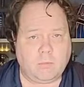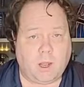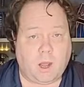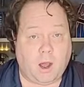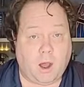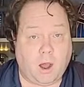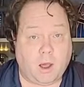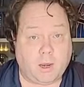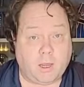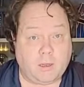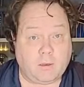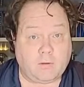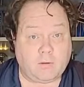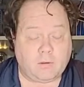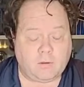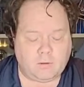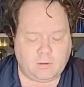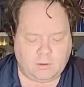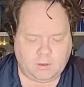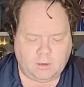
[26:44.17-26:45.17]
on it,
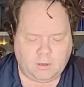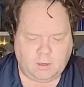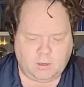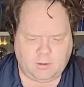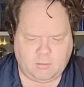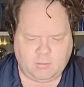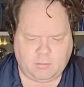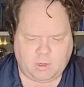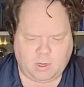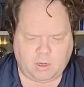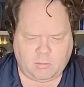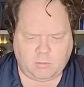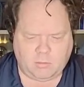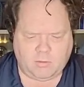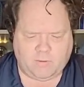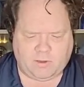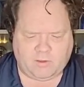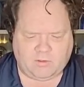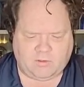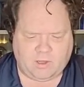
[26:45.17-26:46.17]
but in the
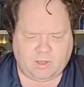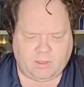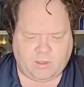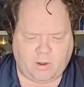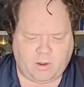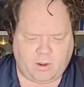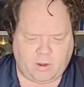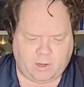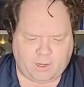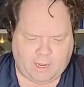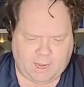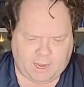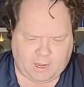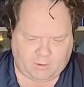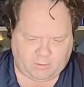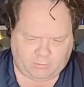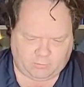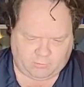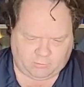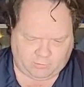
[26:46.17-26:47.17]
movie he's sitting there on the
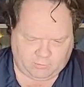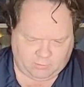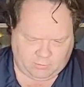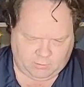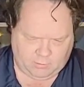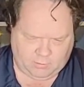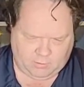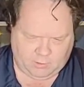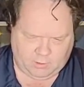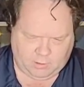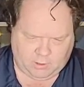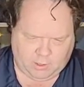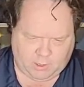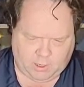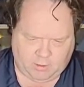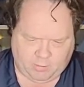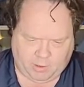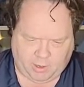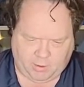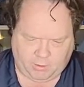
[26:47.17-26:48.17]
couch in
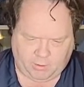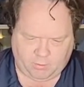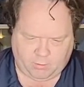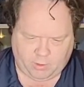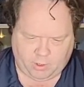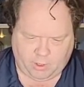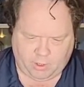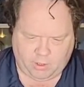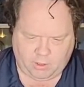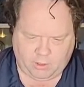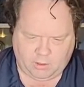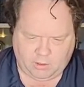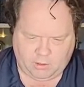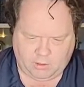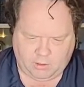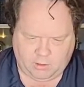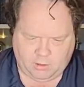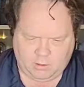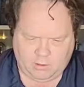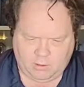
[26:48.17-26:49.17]
Iron Man 3.
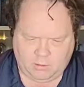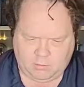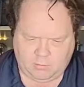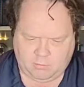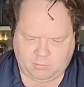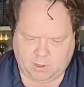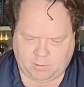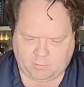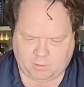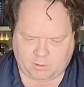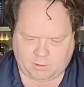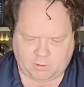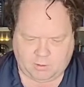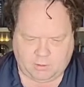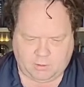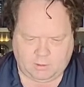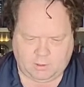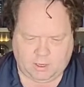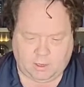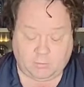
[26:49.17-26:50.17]
Pepper
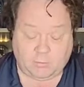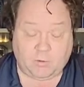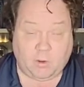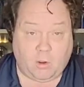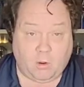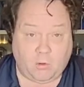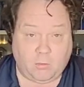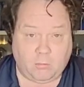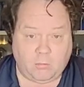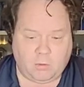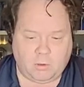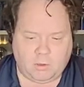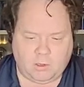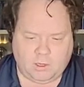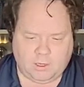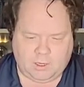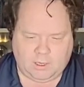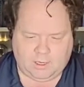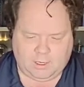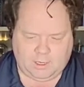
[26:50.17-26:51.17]
comes home
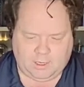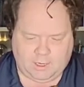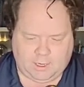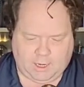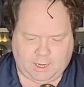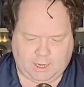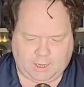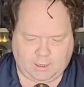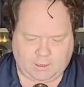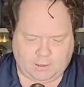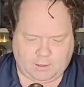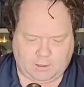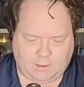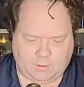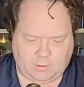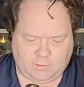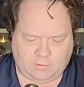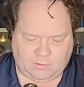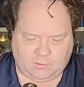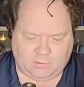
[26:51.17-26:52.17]
and
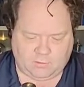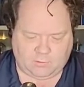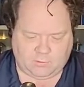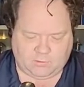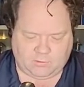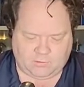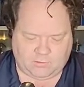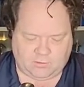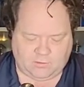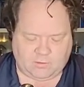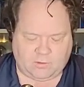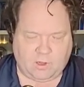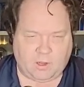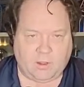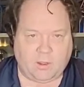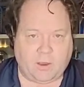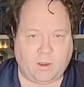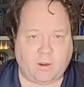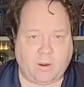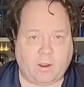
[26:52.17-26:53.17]
the suit's just
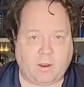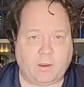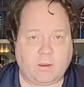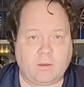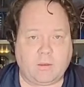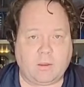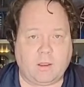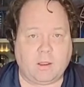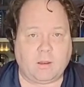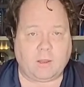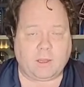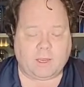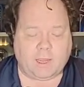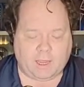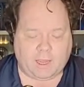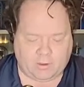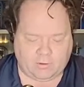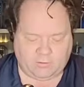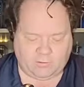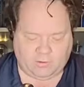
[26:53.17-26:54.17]
sitting there on the
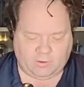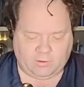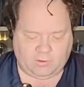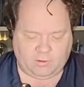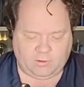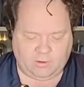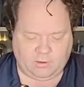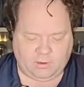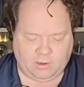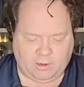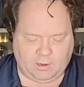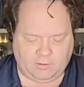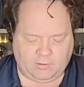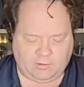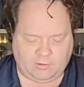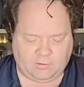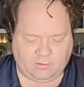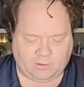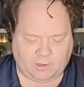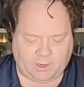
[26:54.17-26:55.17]
couch, and
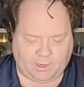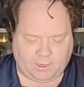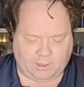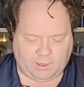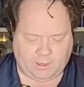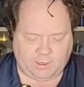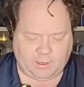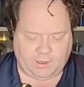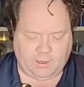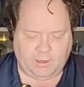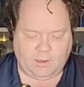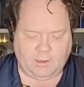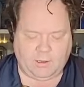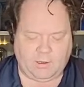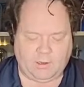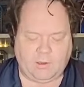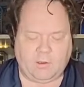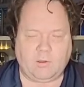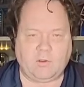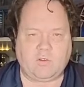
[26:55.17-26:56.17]
she's like,
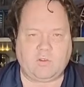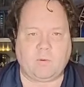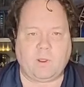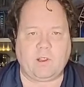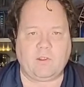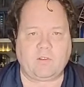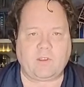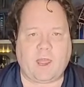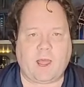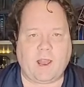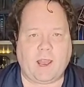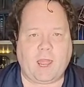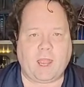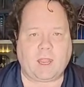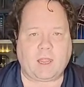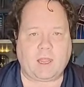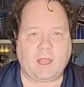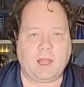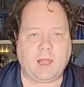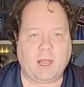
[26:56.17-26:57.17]
so what is that,
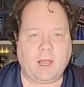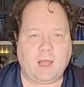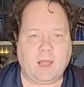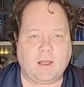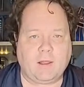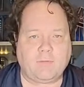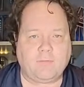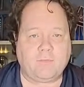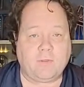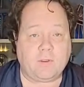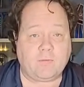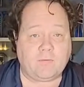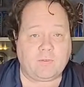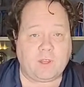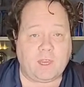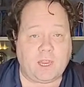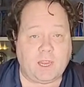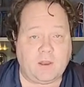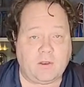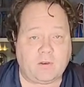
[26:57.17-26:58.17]
like
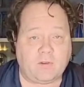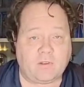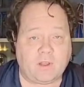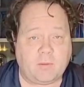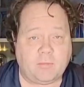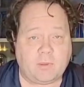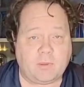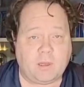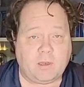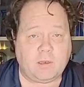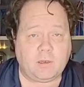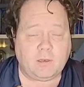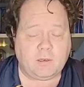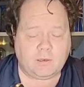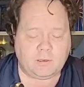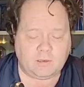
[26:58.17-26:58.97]
15 or something?